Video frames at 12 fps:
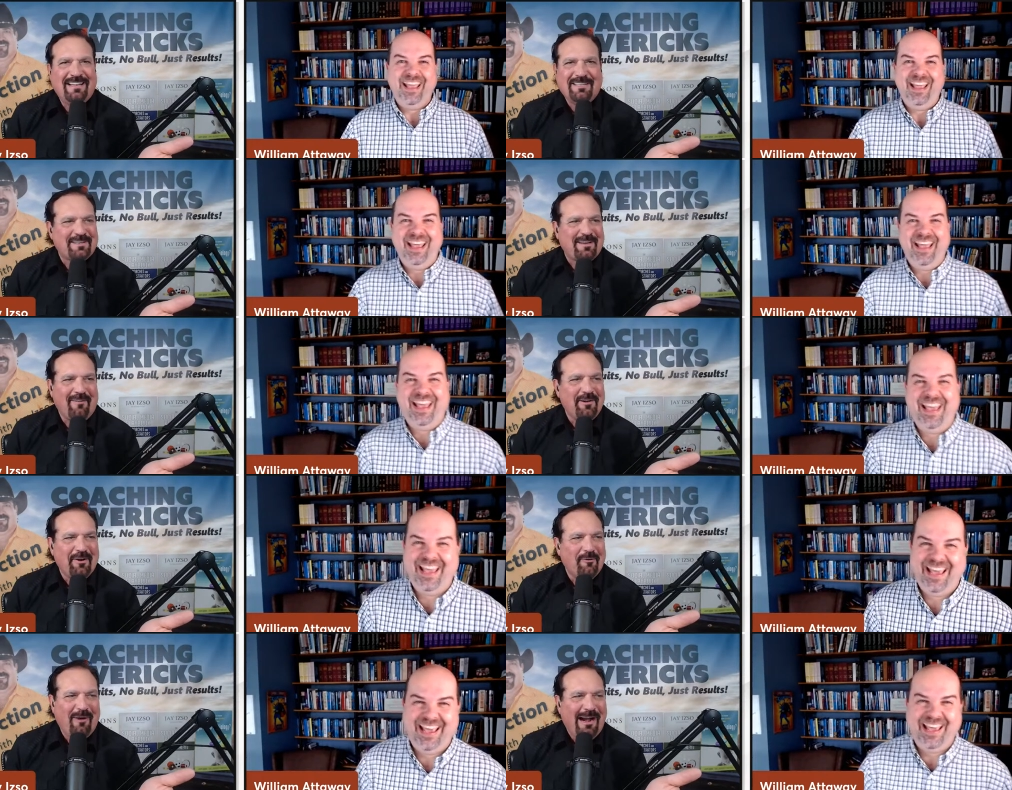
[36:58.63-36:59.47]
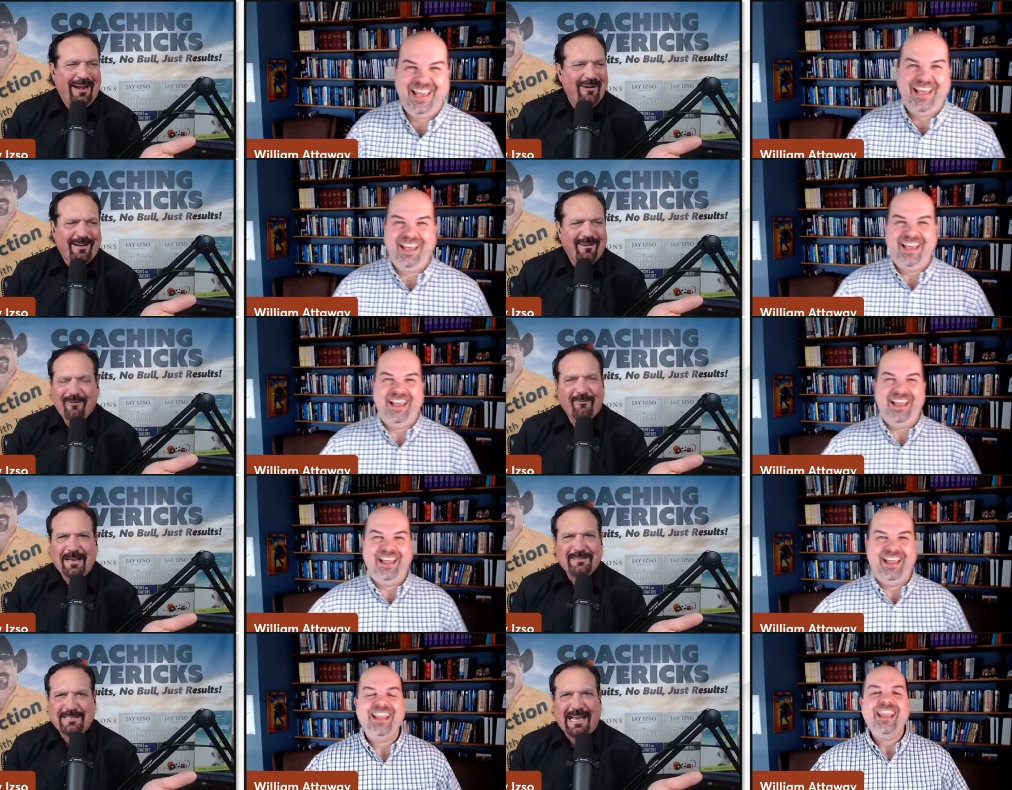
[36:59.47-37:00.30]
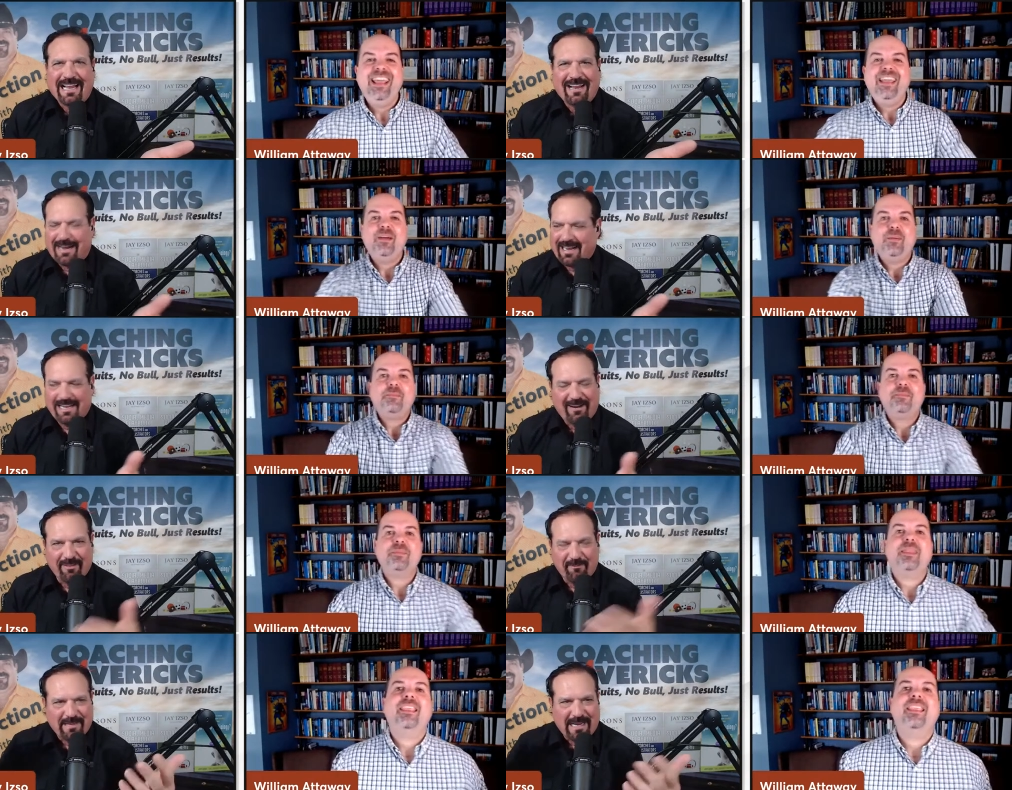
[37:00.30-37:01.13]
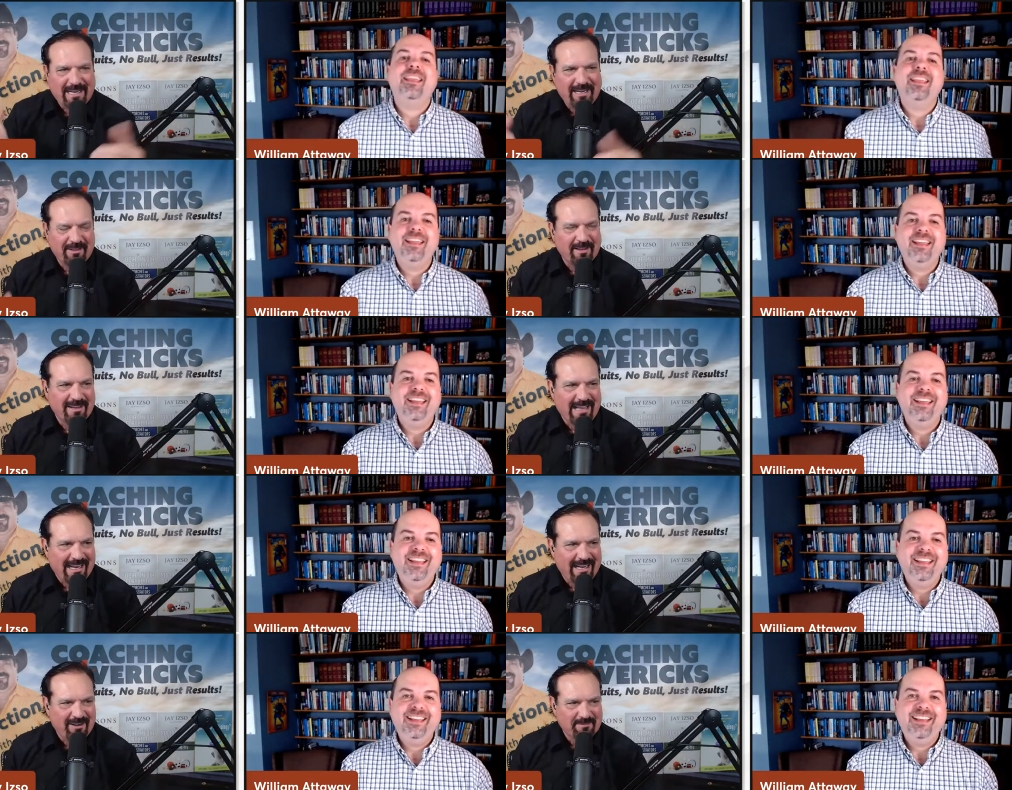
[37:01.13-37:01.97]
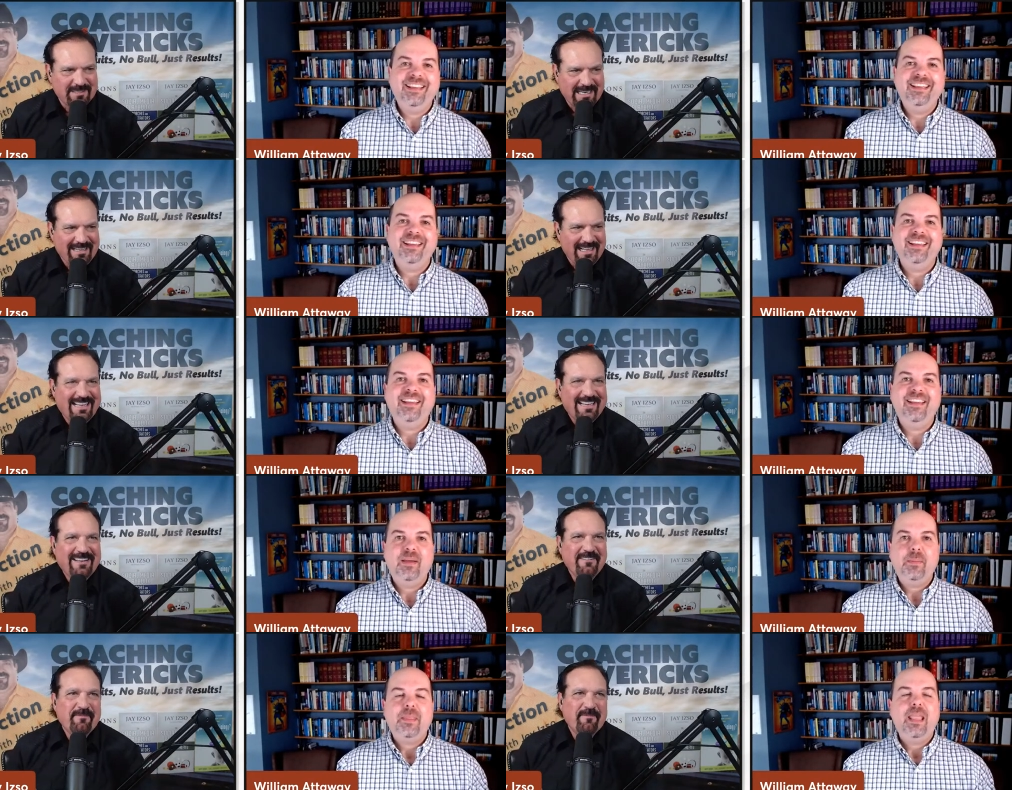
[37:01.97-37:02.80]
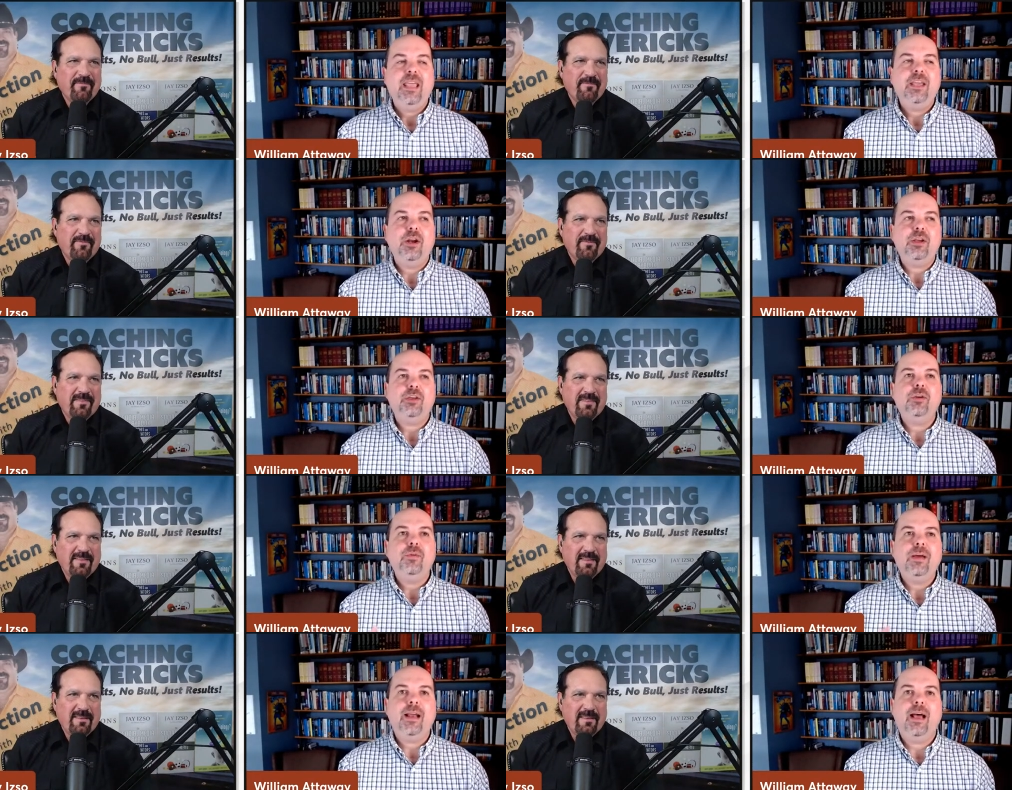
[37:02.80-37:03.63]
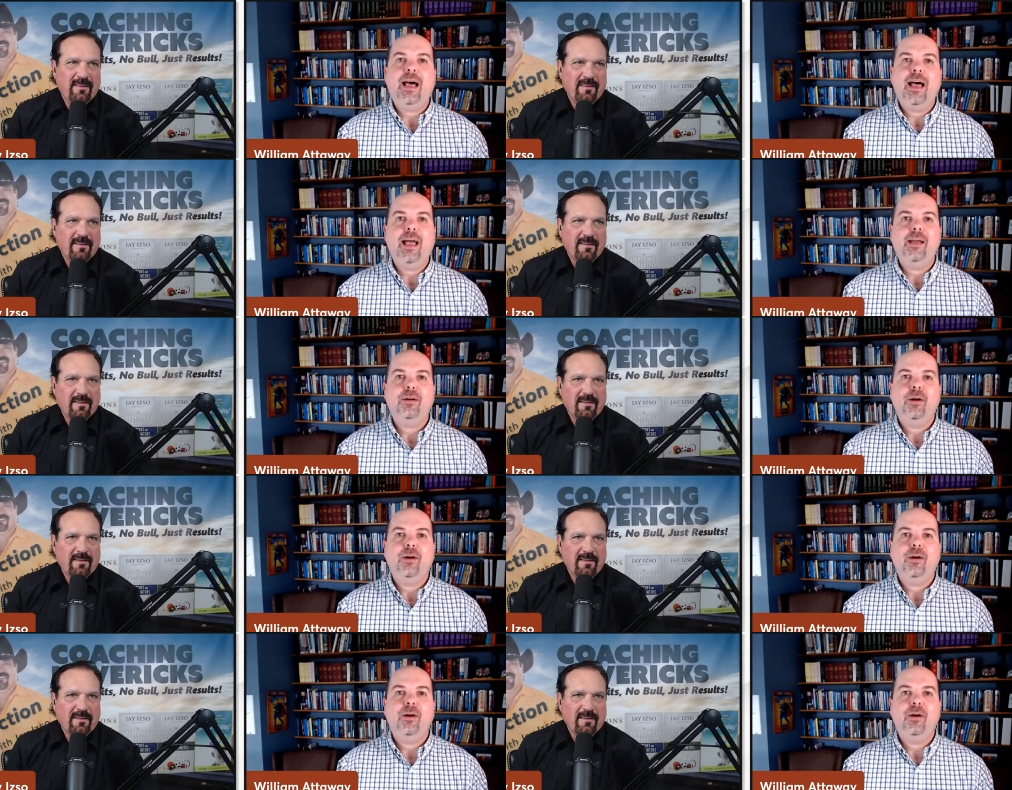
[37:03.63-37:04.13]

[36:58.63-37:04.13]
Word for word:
Speaker 1: Discover your wiring. What are you saying here? I can hear them. I can hear the. I can hear them saying that.
Speaker 2: You know, you and I